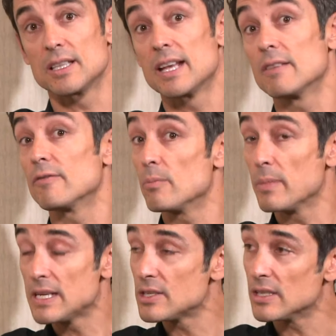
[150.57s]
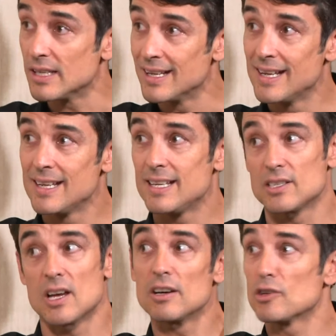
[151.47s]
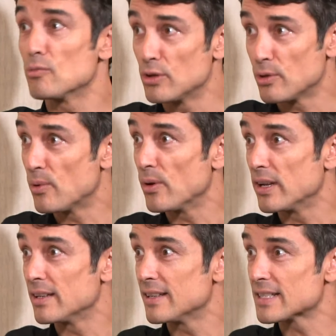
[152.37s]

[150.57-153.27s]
And that information is arguably the point.